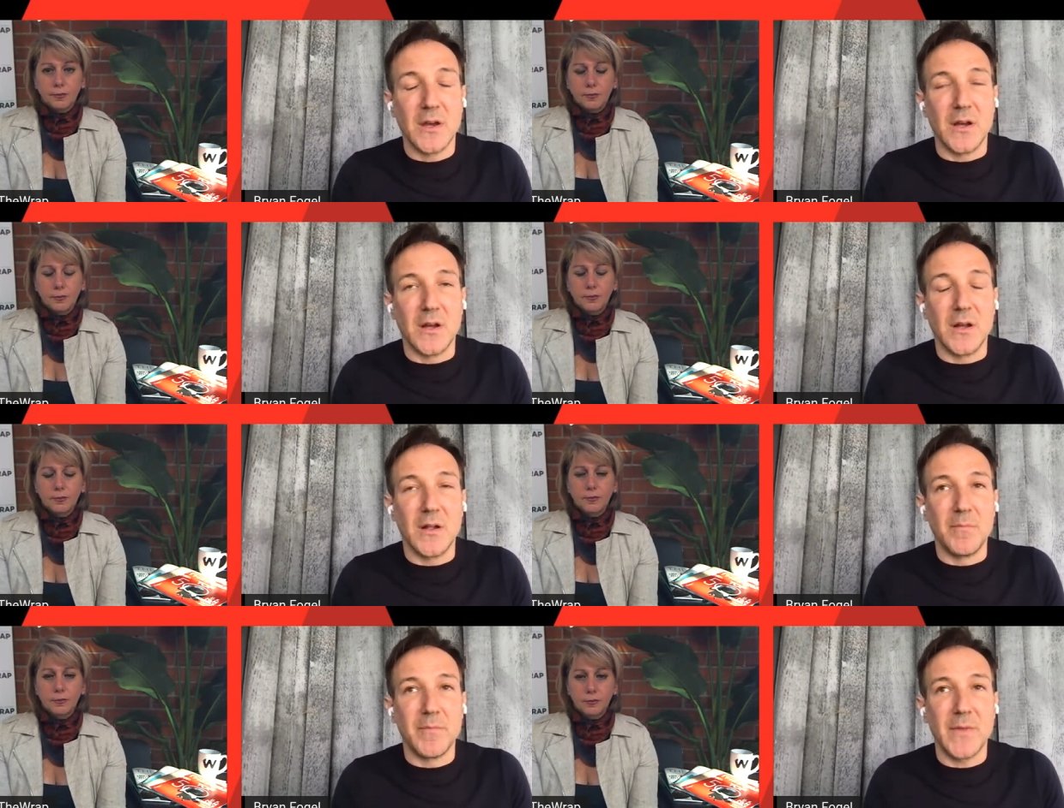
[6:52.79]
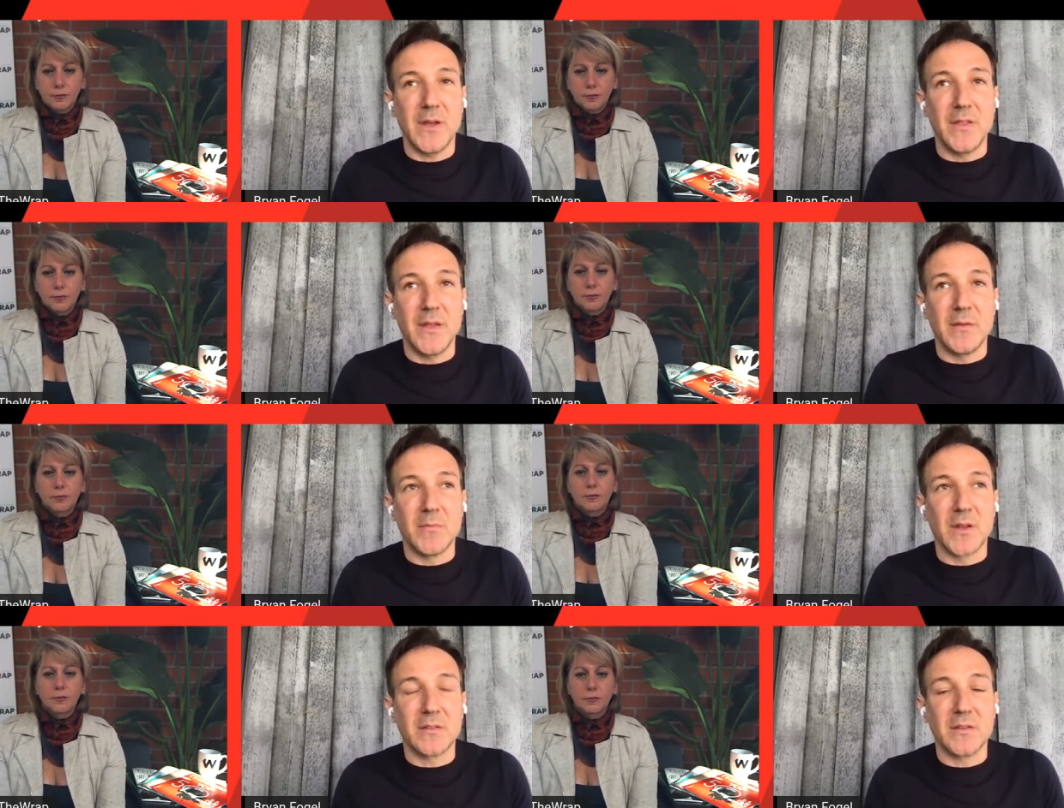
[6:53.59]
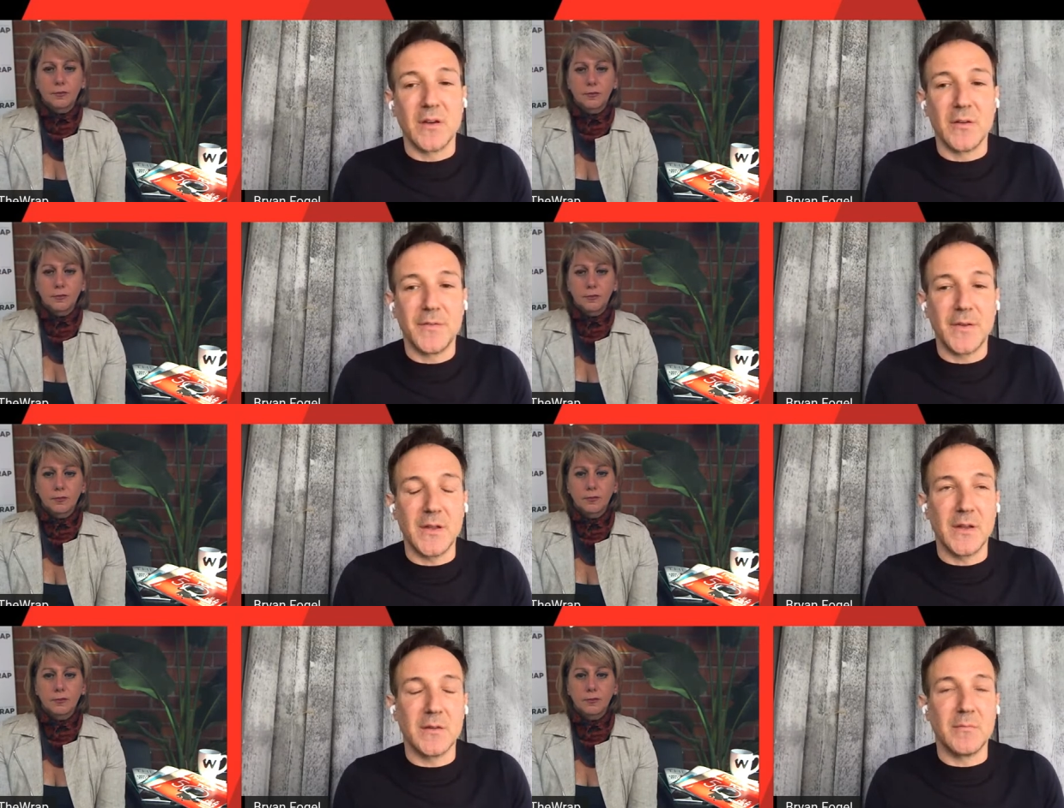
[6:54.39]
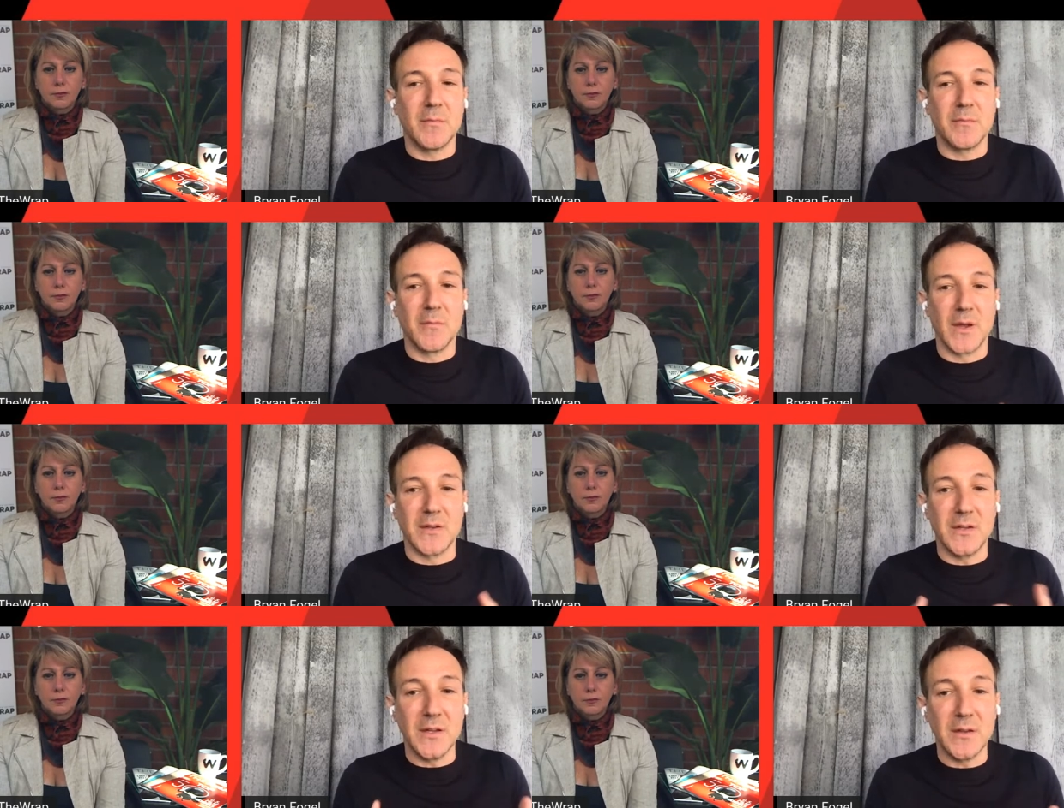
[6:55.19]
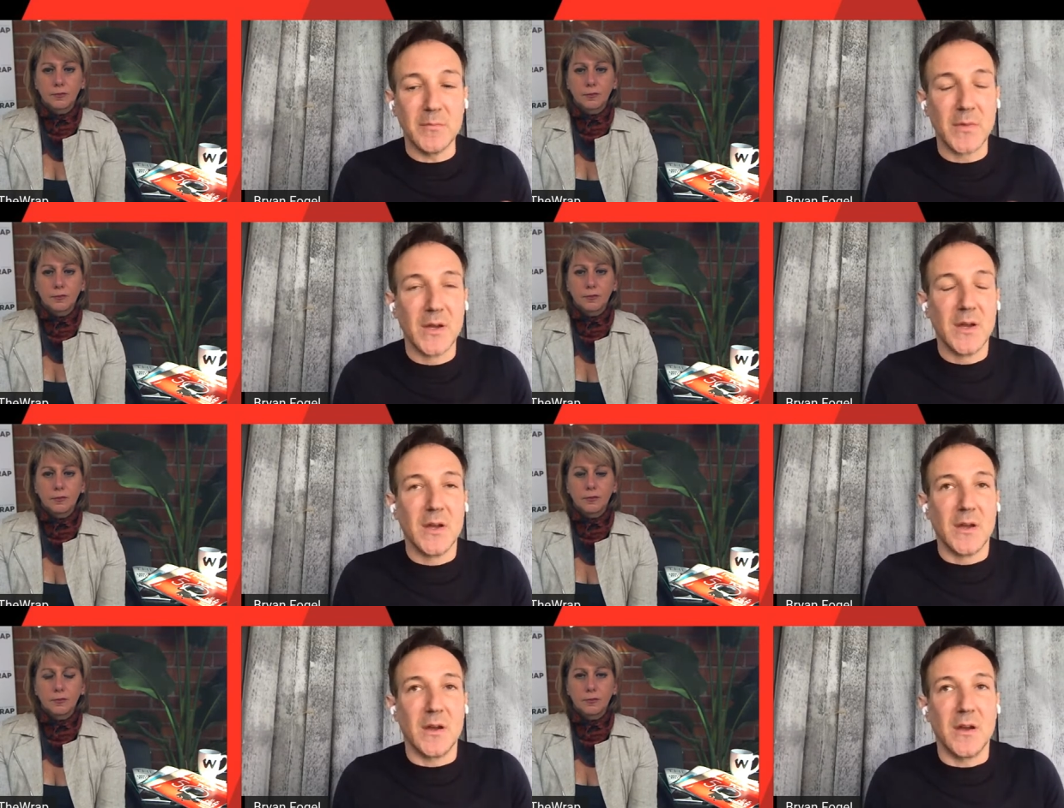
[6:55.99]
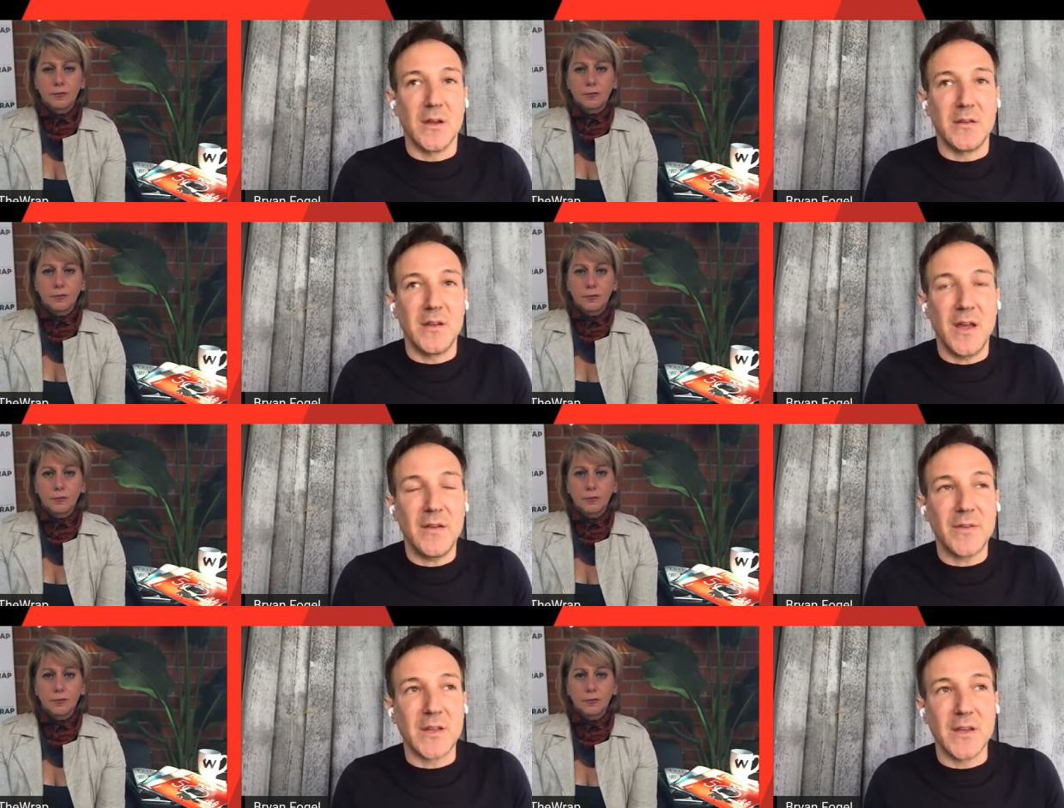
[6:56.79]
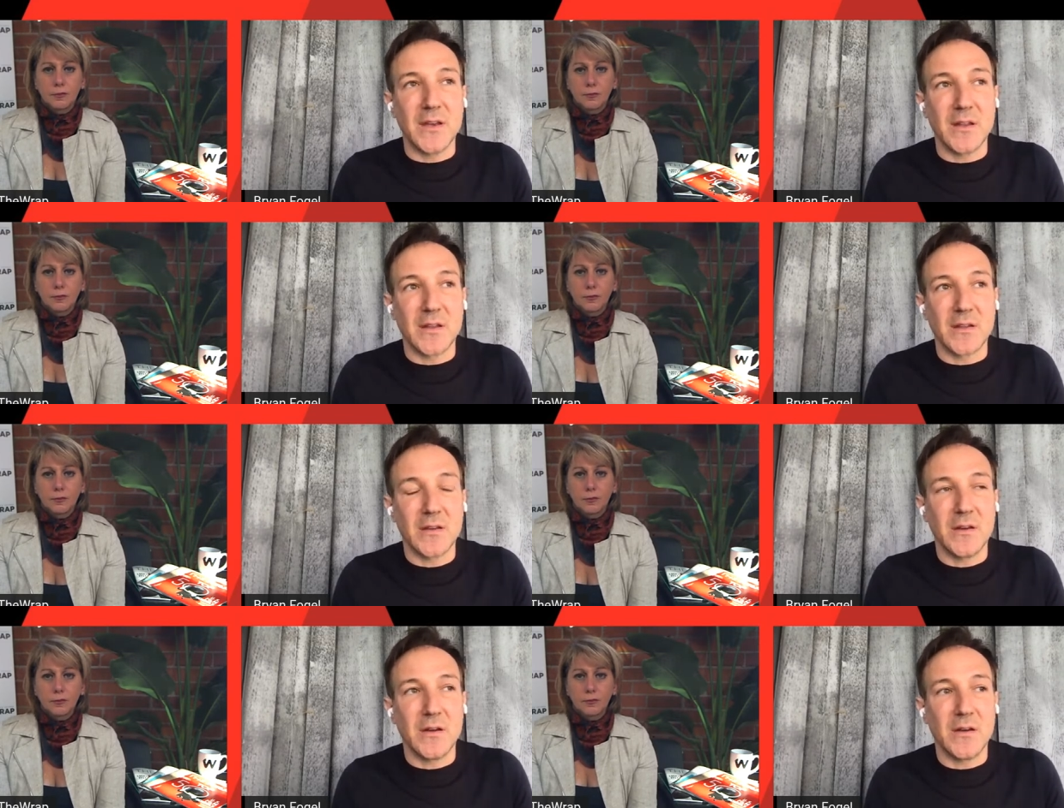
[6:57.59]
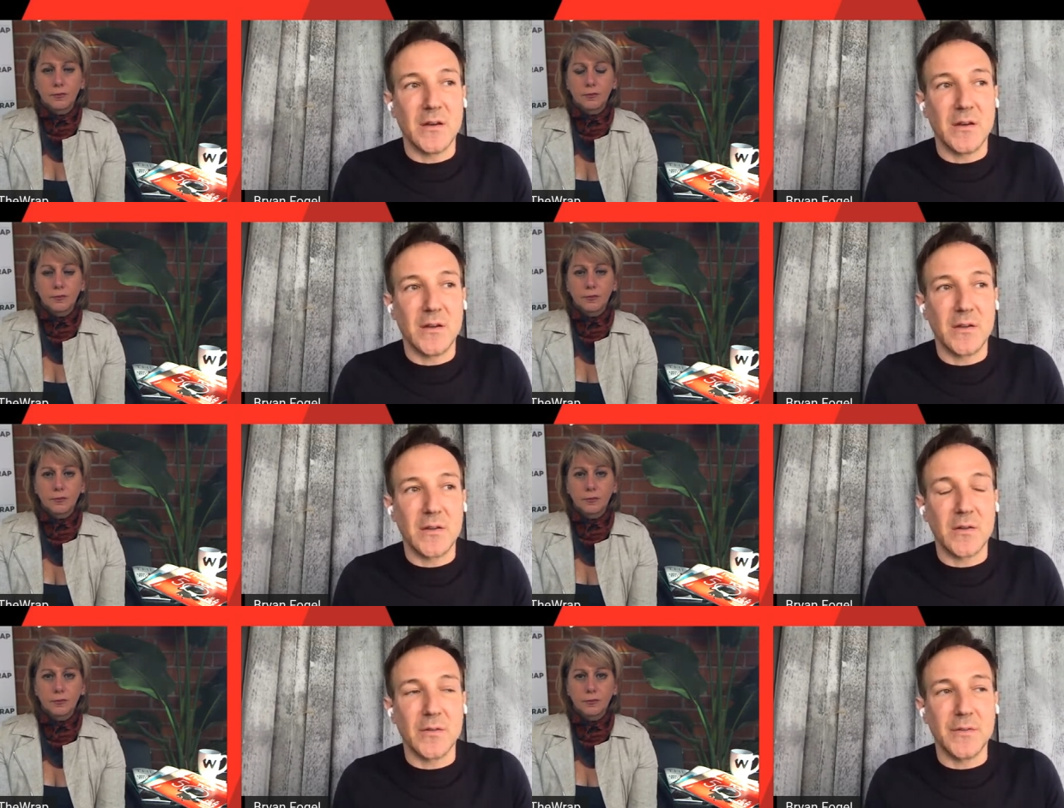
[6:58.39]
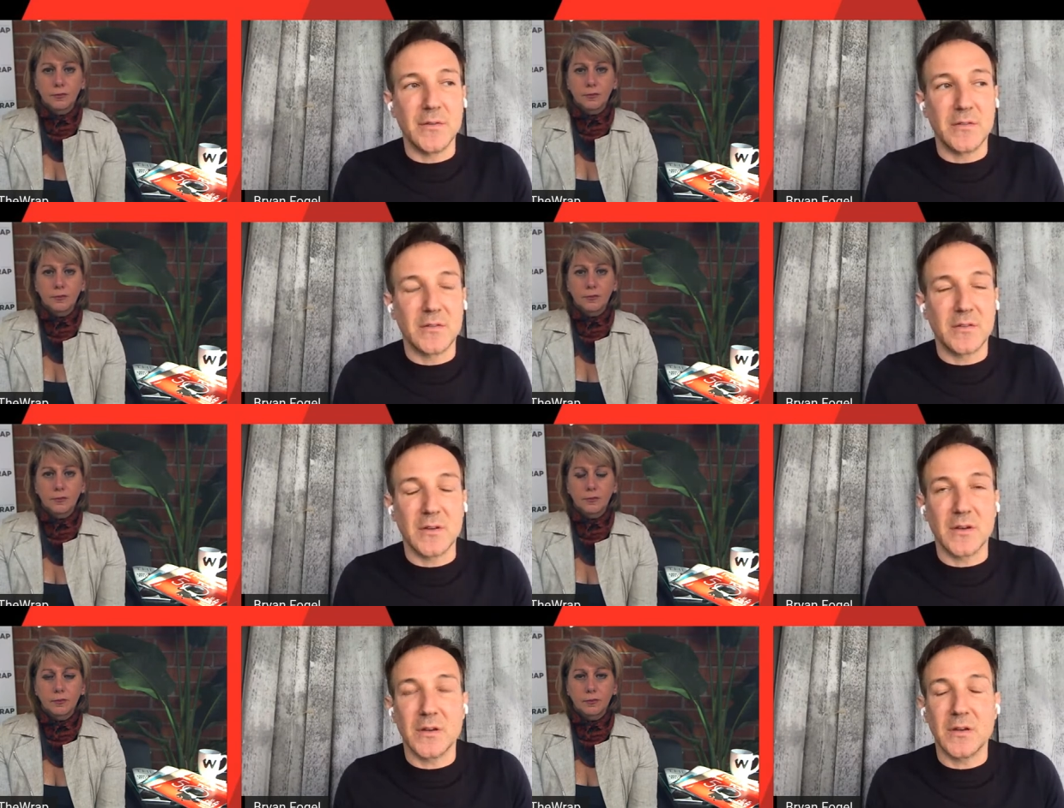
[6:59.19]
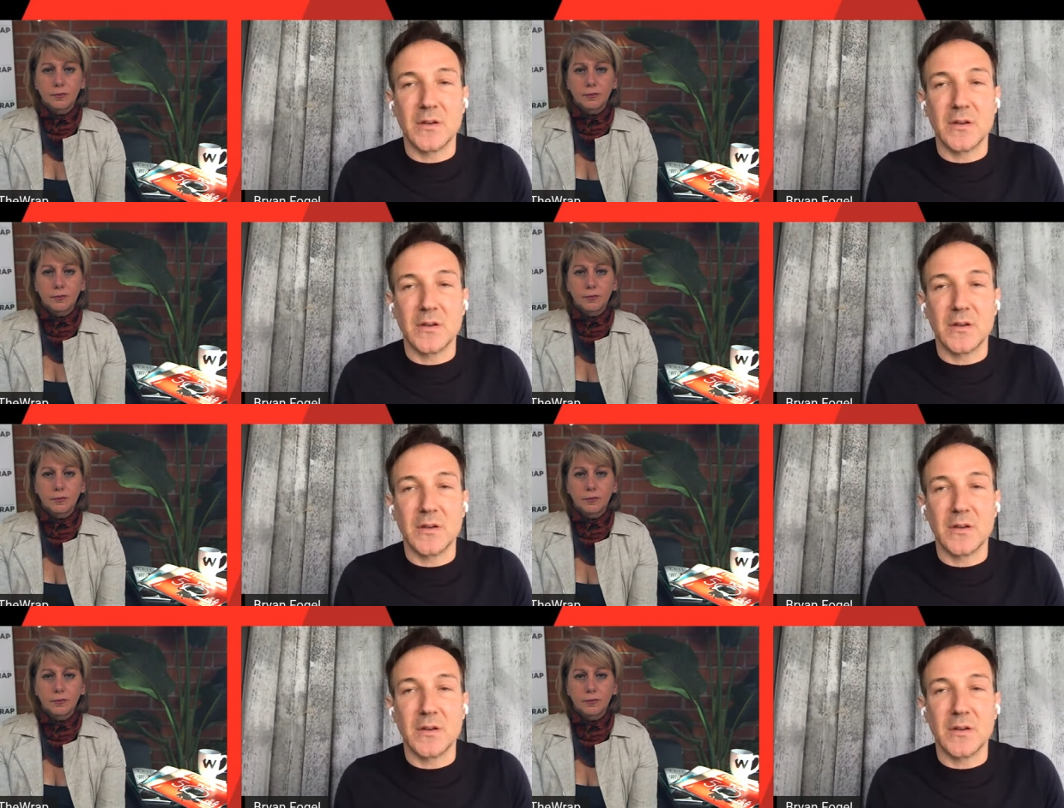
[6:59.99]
Speaker 1: Um, and then myself and my team uh, navigating, uh, you know, these uh,